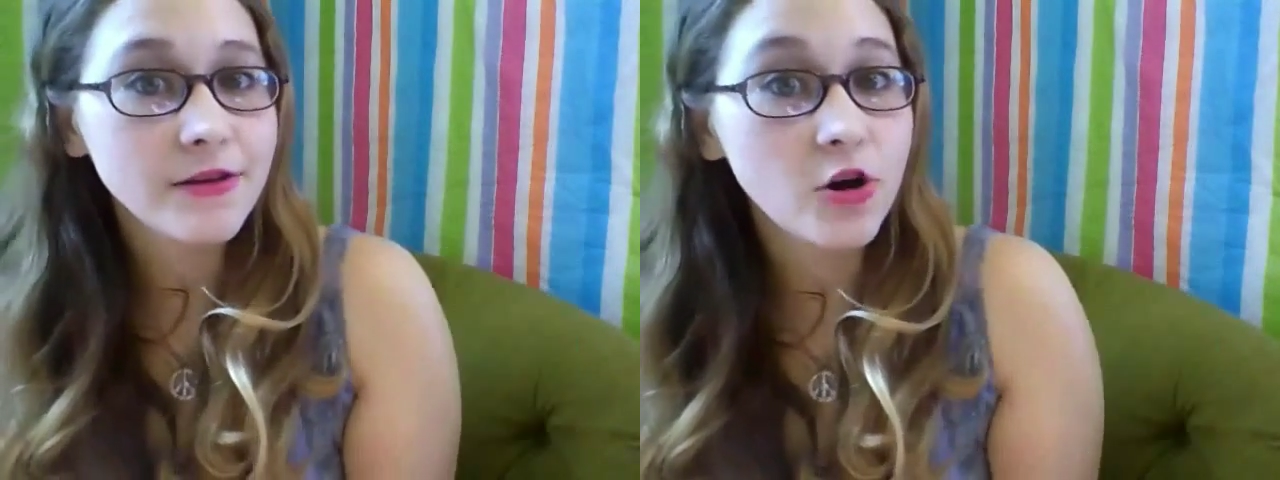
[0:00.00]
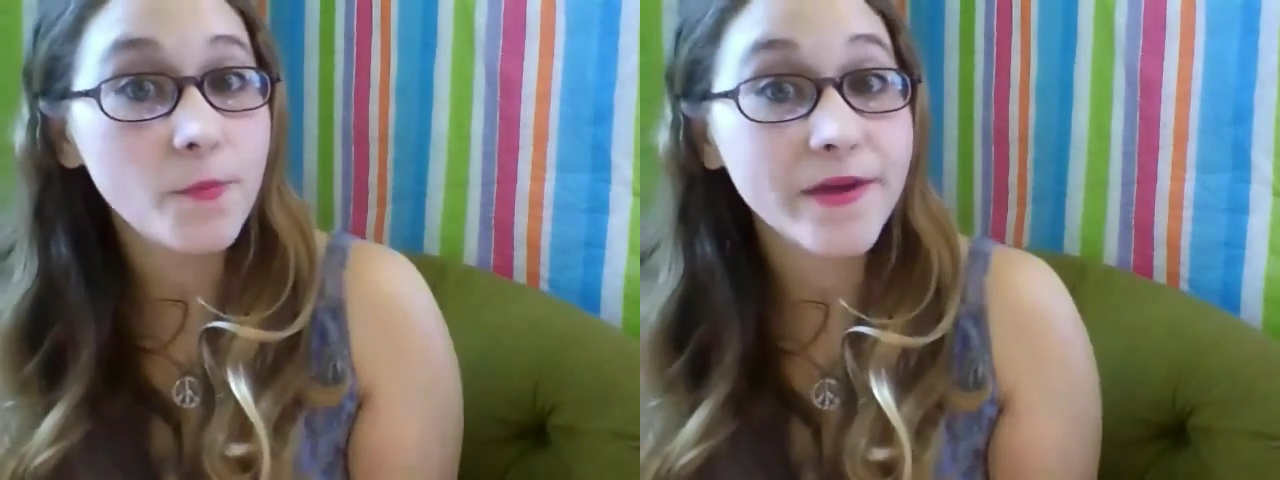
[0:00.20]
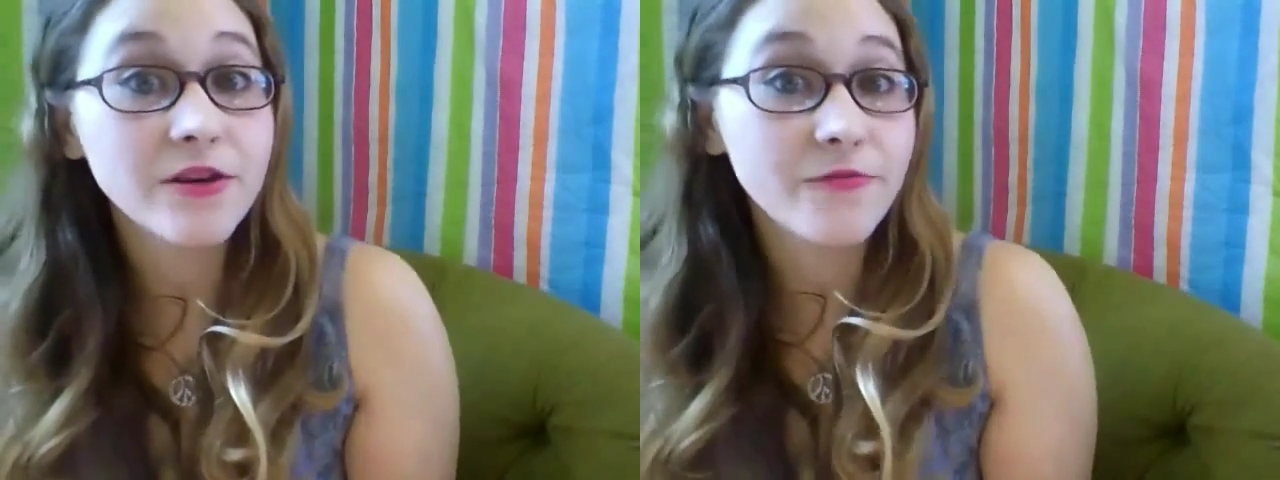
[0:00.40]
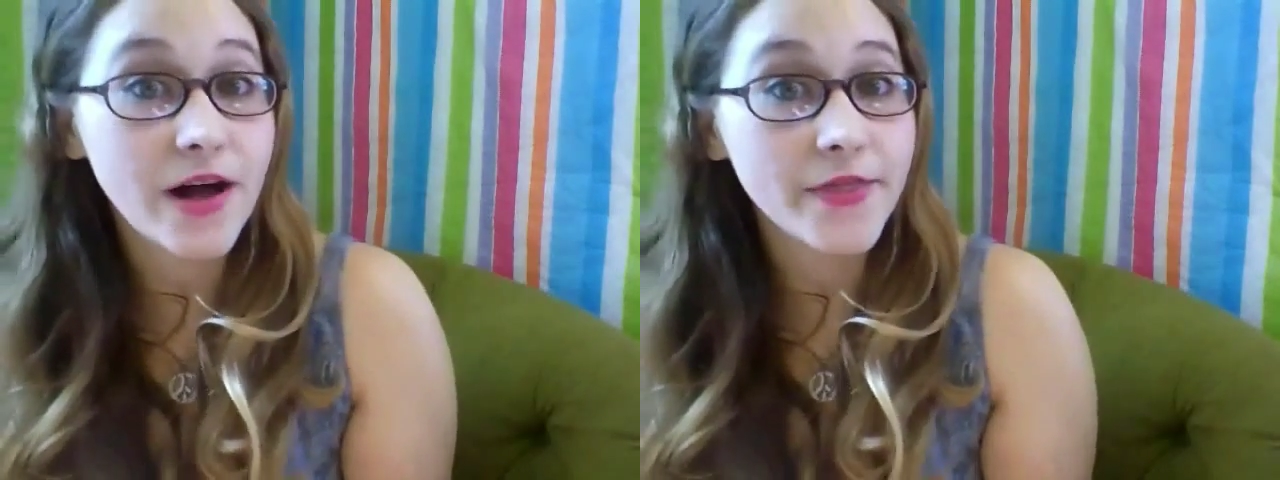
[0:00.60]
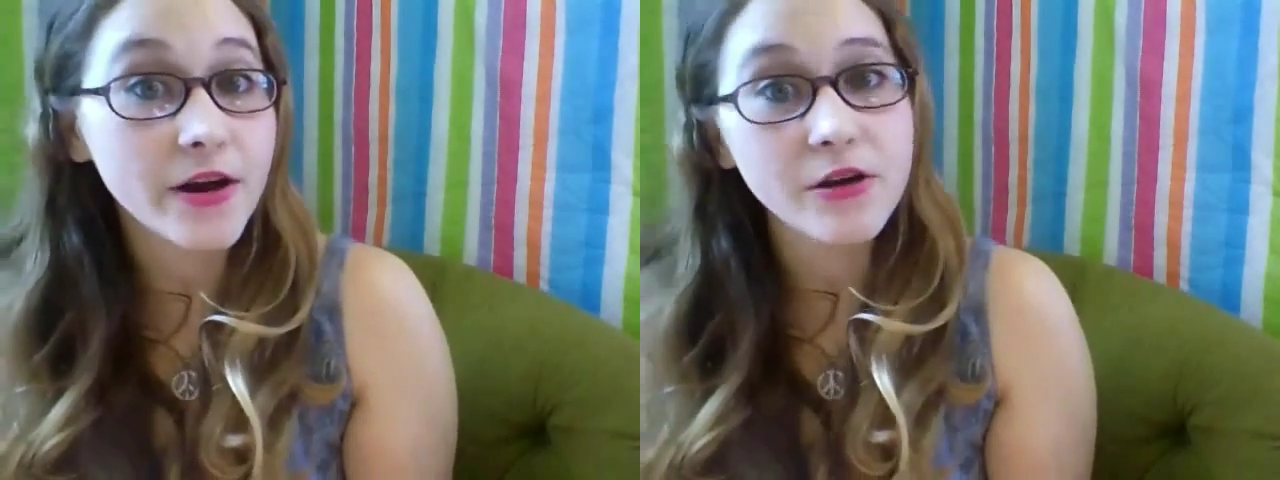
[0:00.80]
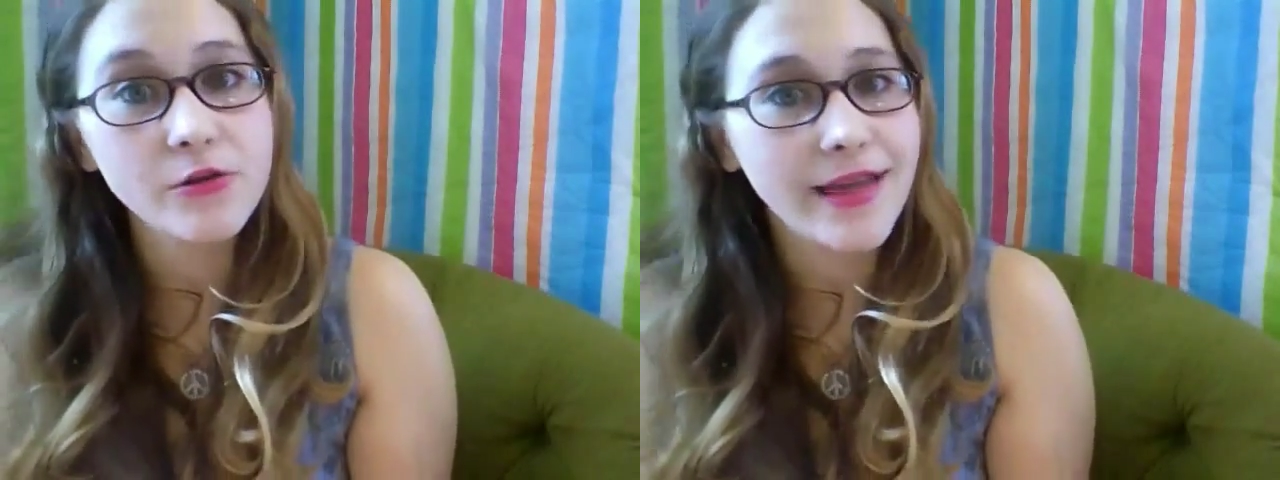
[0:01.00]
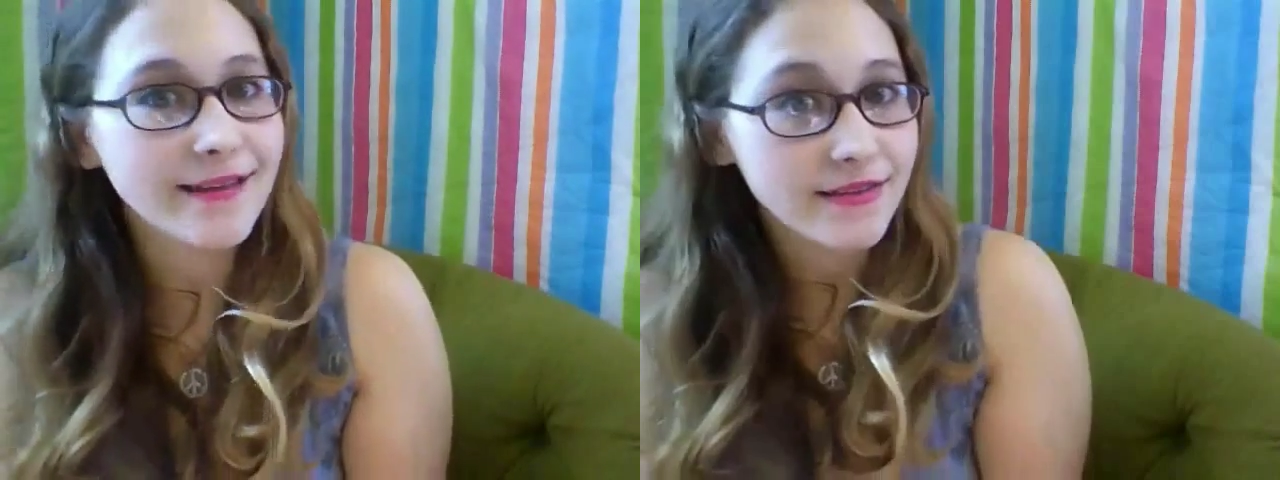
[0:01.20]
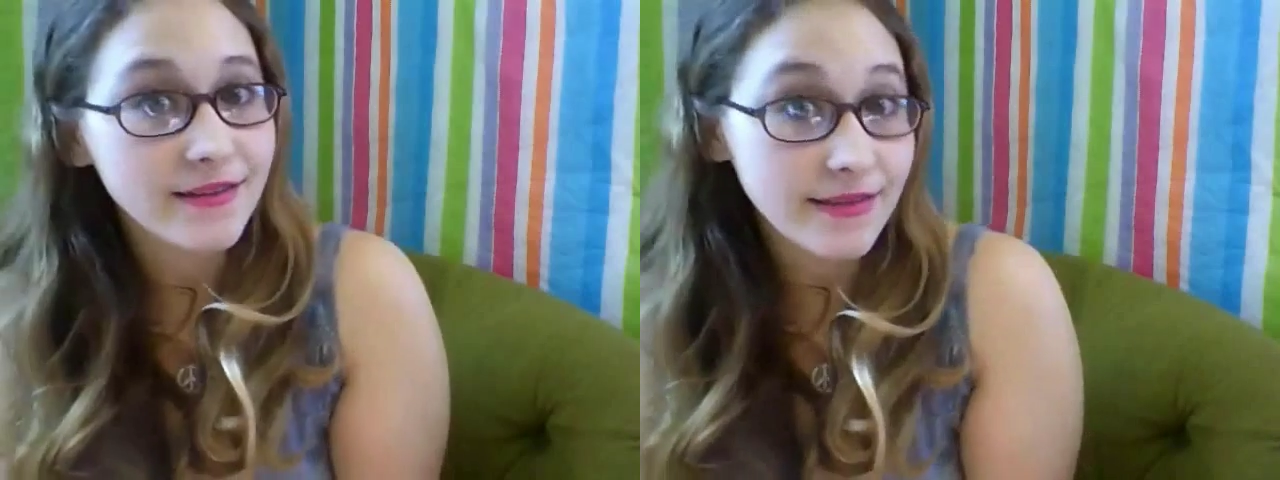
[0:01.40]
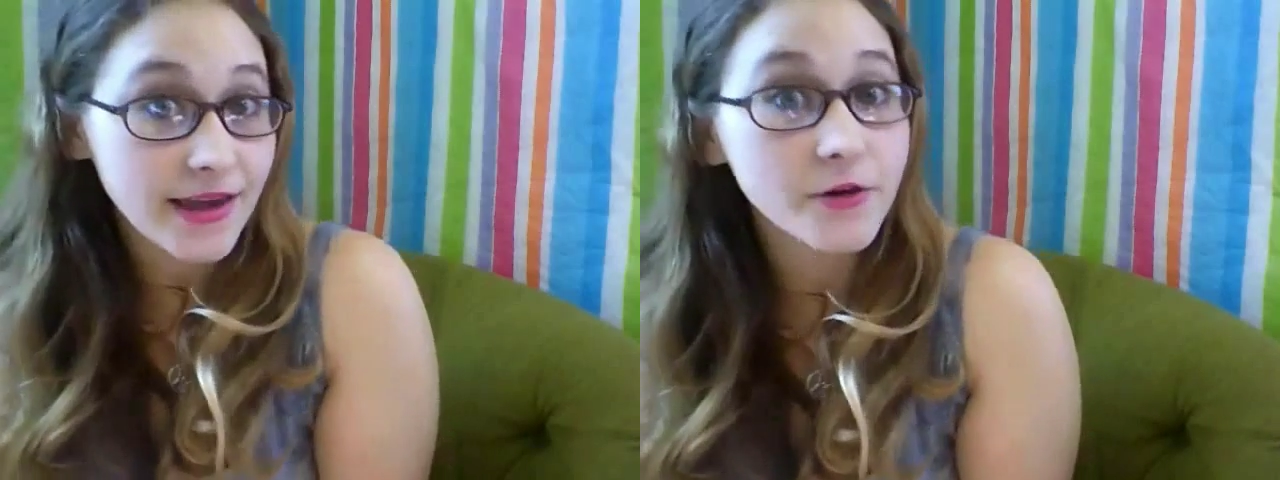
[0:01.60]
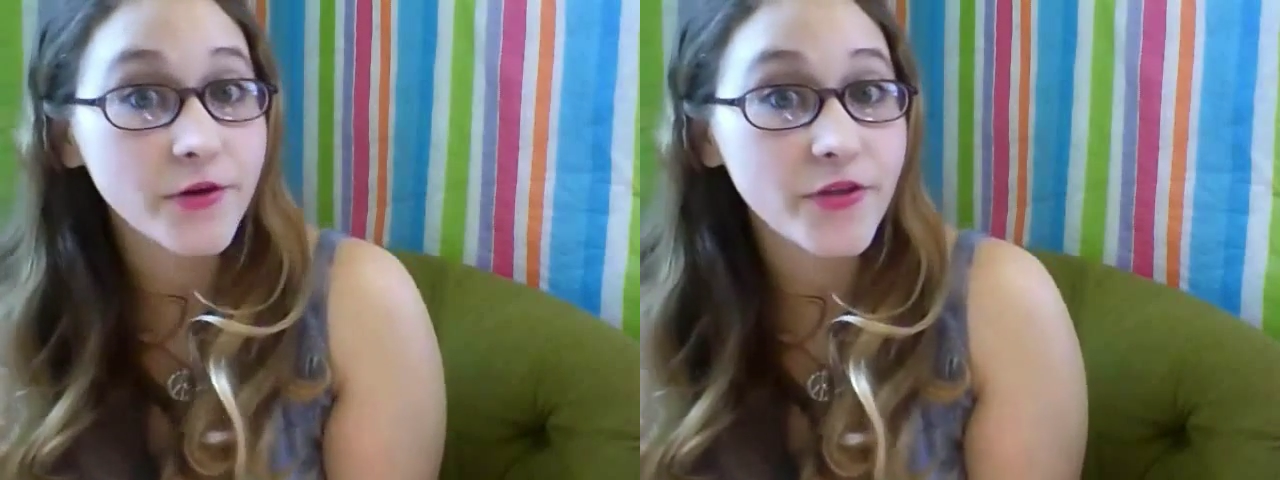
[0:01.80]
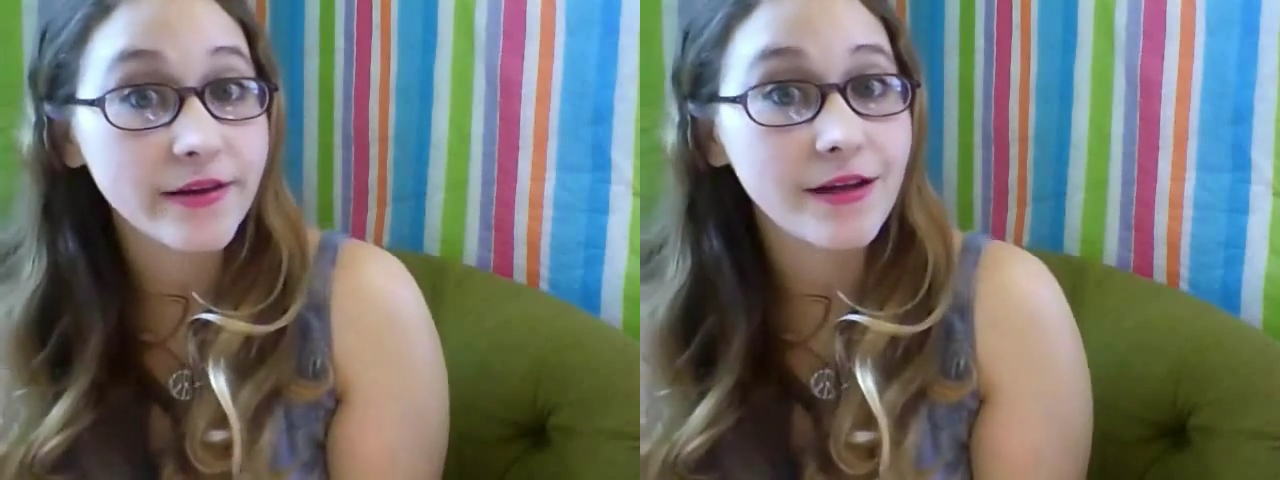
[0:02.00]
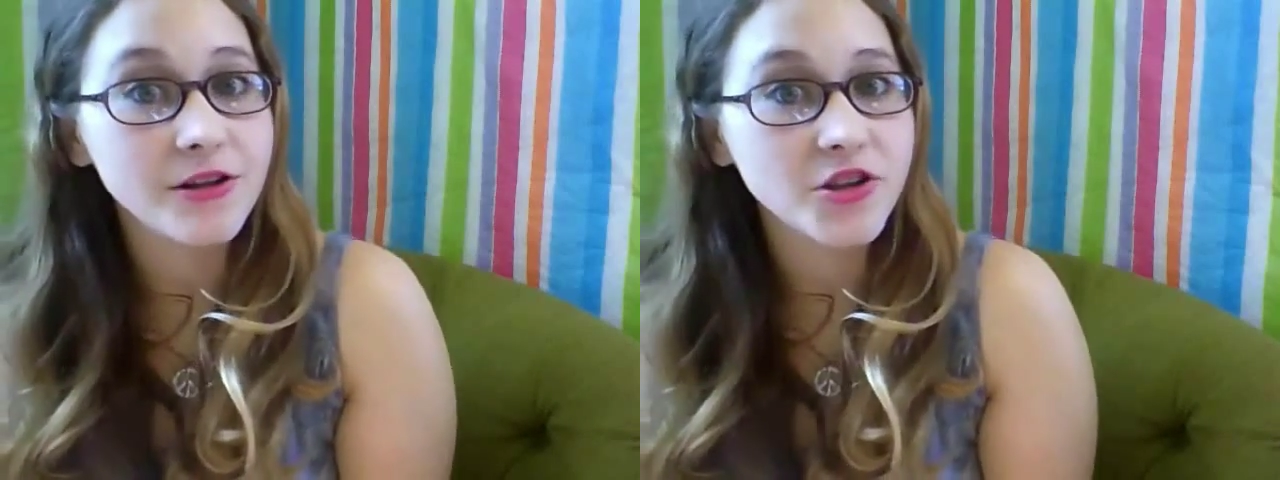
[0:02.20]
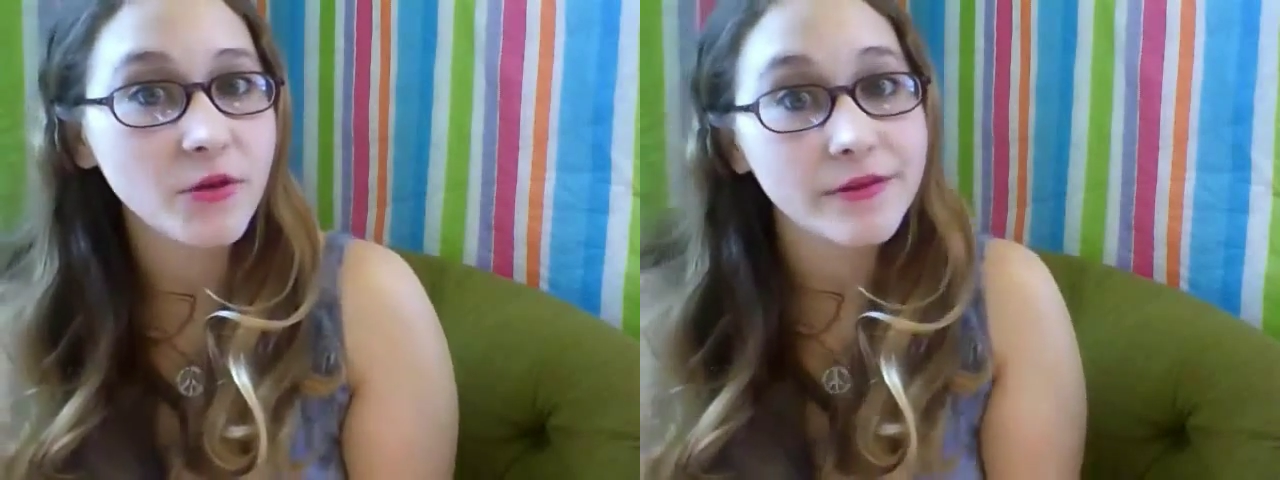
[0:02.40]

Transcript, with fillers: hoping her father, who liked to tinker with technology,